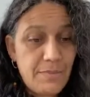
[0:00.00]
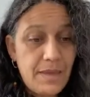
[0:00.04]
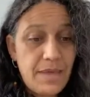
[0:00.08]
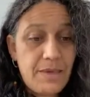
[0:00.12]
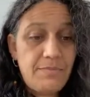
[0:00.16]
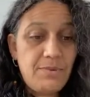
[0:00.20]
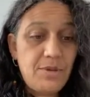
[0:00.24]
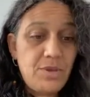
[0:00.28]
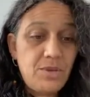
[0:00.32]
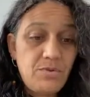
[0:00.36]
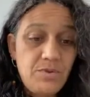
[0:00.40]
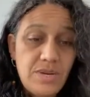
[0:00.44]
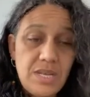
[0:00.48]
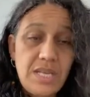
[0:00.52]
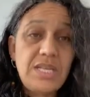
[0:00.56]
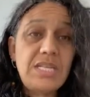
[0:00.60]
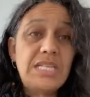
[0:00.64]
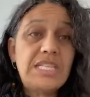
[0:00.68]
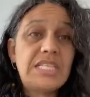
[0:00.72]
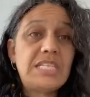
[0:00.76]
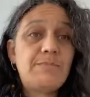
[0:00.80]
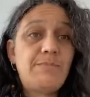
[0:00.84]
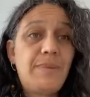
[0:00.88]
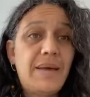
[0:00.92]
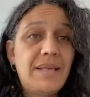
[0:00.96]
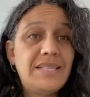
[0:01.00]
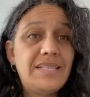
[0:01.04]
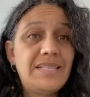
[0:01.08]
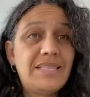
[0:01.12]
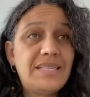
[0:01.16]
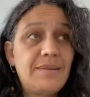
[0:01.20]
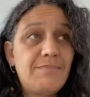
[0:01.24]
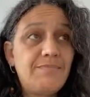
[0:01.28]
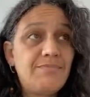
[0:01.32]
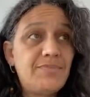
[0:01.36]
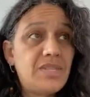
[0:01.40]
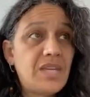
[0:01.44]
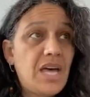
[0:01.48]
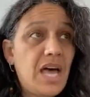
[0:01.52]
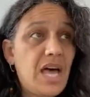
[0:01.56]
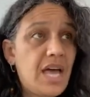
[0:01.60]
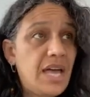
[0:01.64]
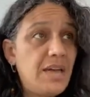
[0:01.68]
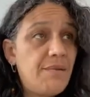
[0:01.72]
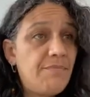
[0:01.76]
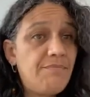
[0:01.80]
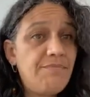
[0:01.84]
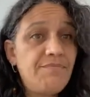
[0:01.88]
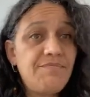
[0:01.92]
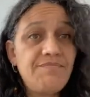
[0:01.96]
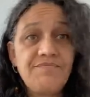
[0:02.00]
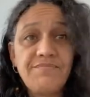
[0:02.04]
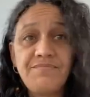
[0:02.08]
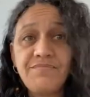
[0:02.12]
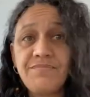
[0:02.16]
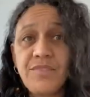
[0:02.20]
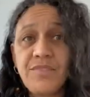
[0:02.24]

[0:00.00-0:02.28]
Maybe you need to spend some time